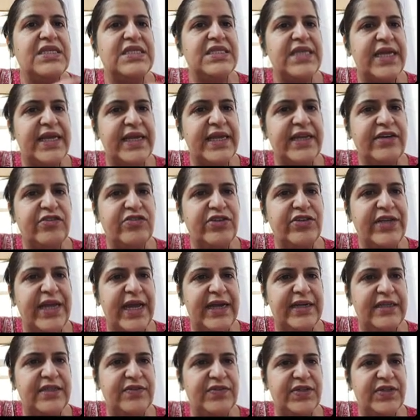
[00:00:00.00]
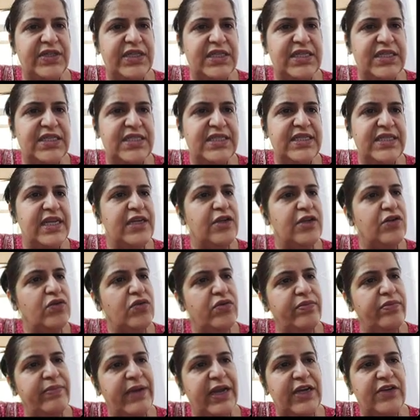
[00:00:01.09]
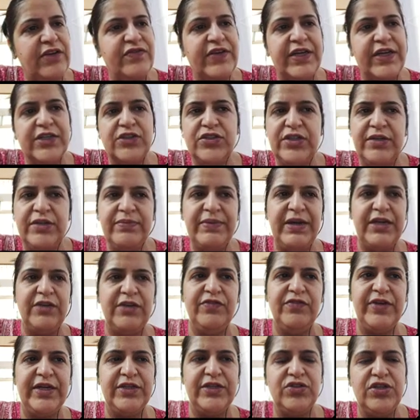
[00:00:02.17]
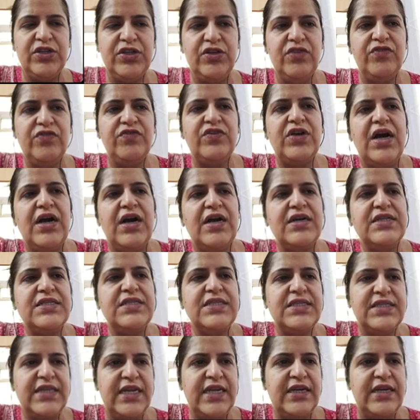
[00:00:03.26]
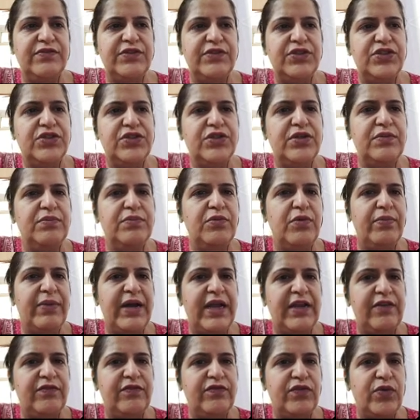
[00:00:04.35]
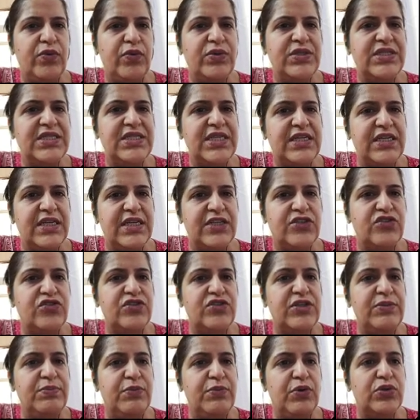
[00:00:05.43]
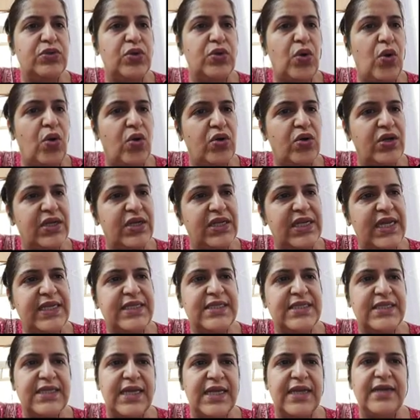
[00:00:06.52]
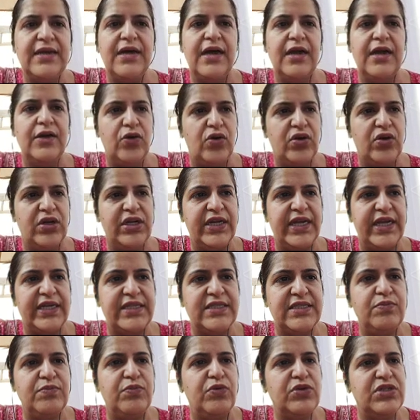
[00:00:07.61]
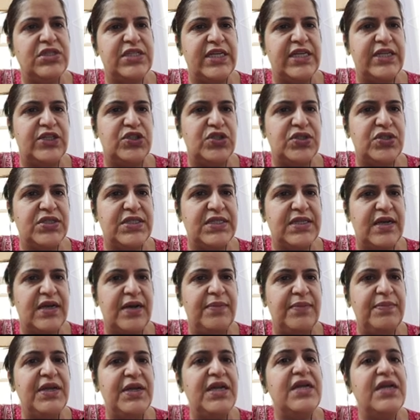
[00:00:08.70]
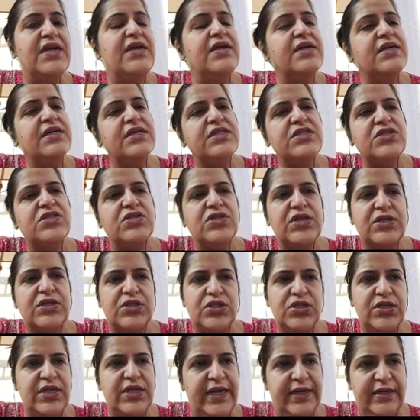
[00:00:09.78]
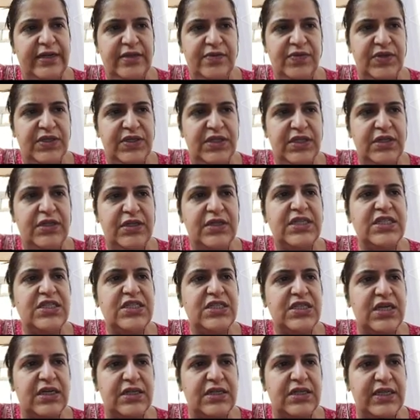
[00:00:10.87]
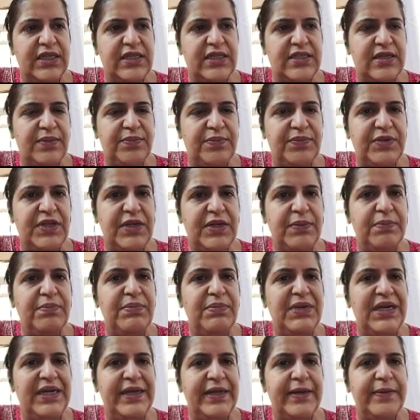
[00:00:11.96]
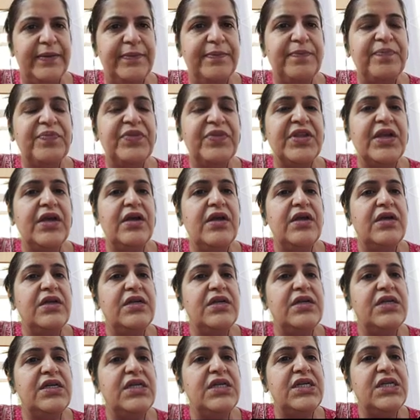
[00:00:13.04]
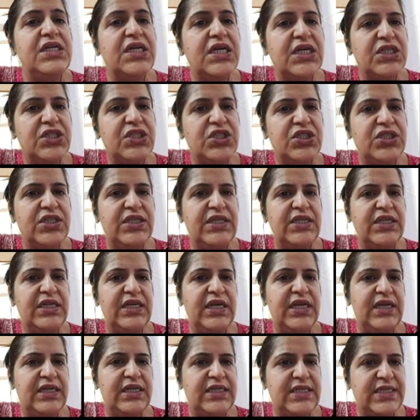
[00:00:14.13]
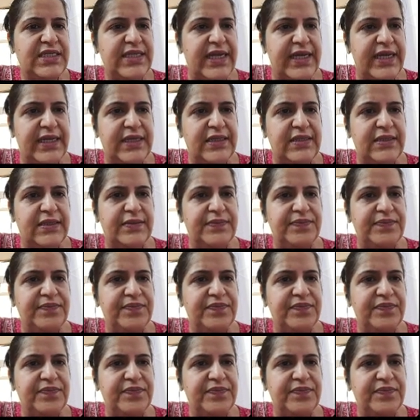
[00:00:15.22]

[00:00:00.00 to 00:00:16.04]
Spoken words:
Secondary activities, they include manufacturing of cars, television, mobile phones, industry, both organized and unorganized. Both sections come. Construction activity, constructing something, building. Tertiary sector,